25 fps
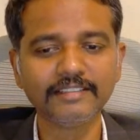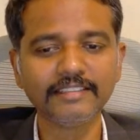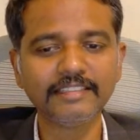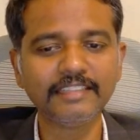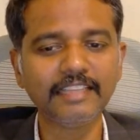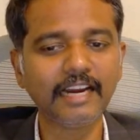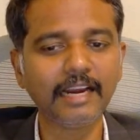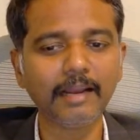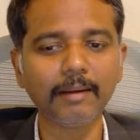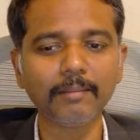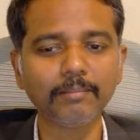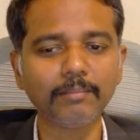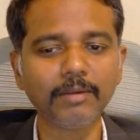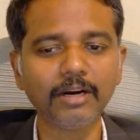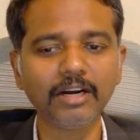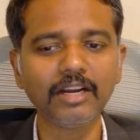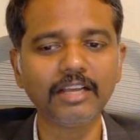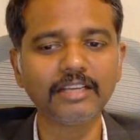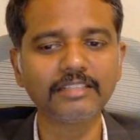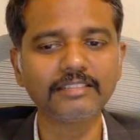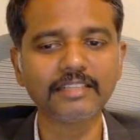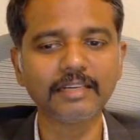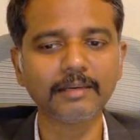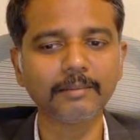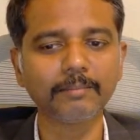The number
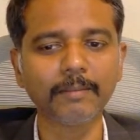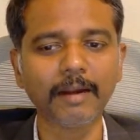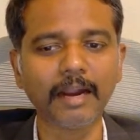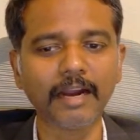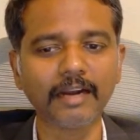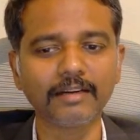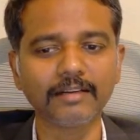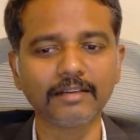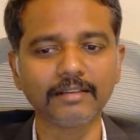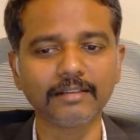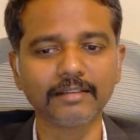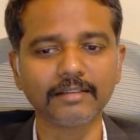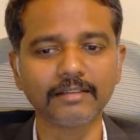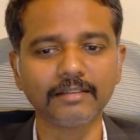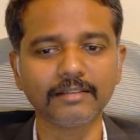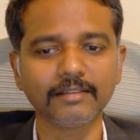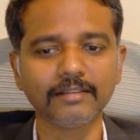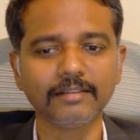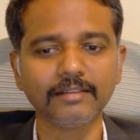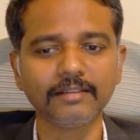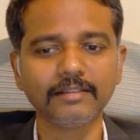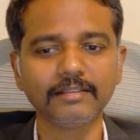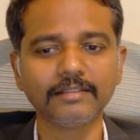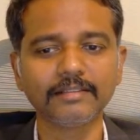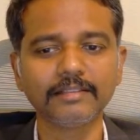doesn't matter.
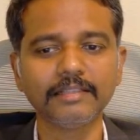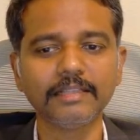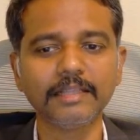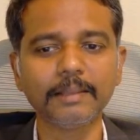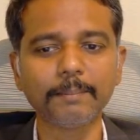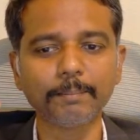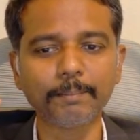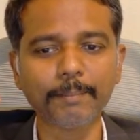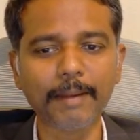The